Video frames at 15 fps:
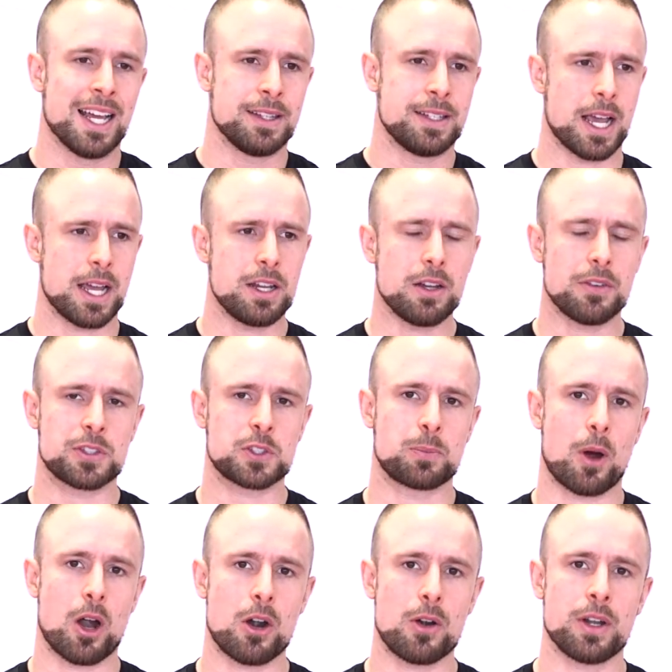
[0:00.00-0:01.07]
The idea of
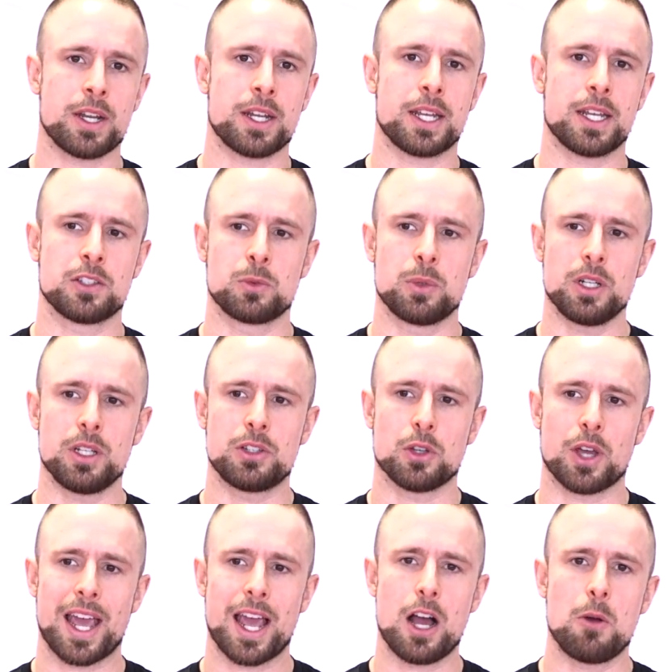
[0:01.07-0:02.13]
sparring is really
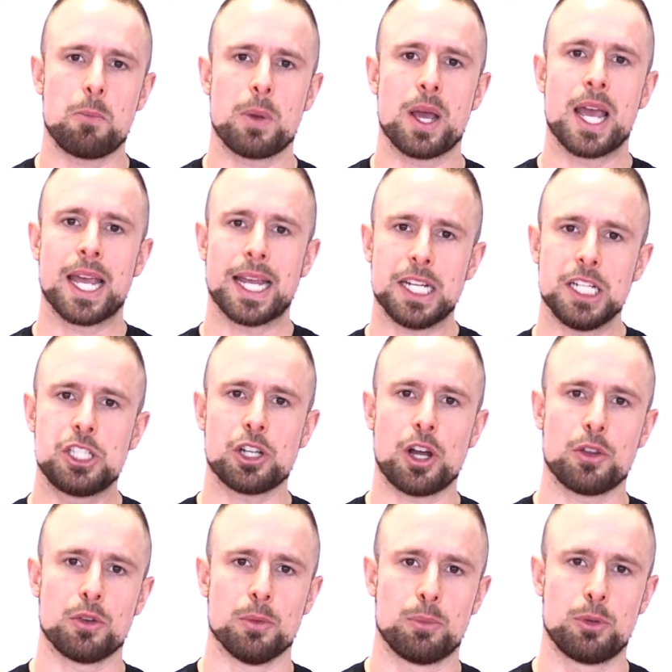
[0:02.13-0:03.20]
to help each
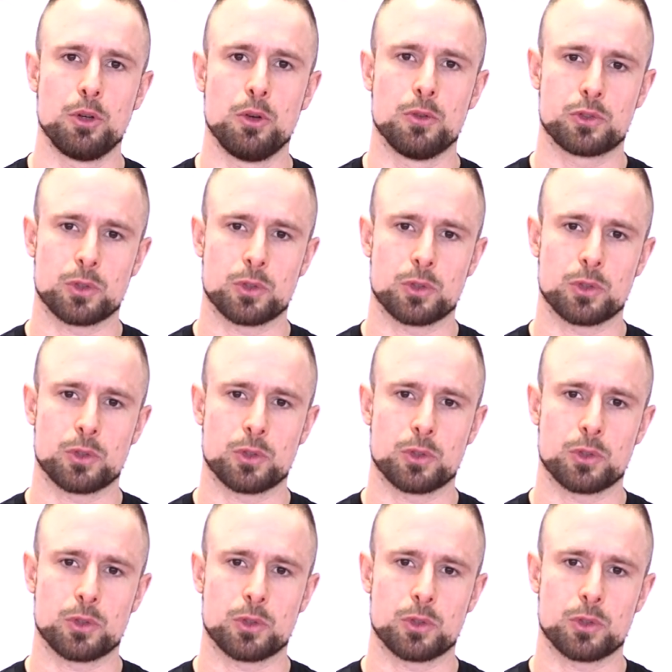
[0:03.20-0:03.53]
other improve.